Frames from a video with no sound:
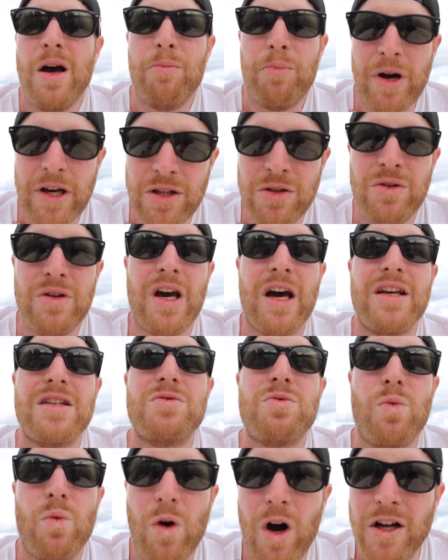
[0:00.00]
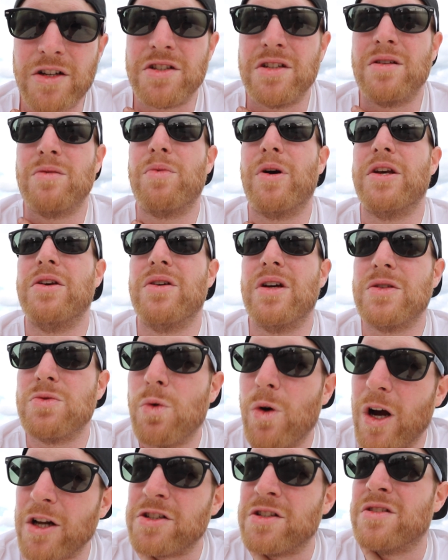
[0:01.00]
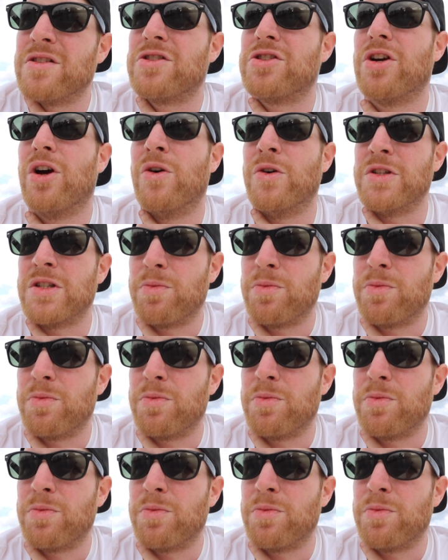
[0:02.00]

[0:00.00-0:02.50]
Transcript: by you guys watching by you guys watching the show